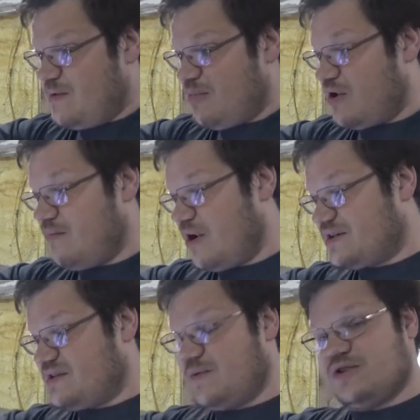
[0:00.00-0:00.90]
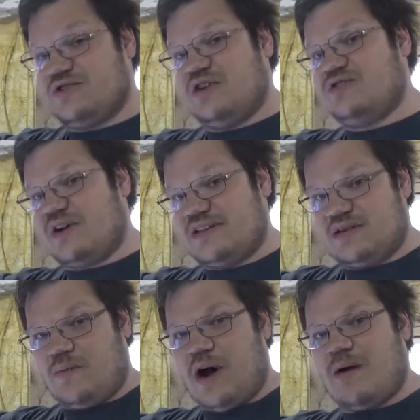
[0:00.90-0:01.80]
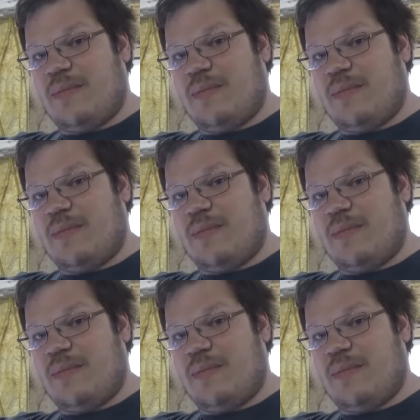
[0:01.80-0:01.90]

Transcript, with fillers: be burn marks somewhere so you can trace the wire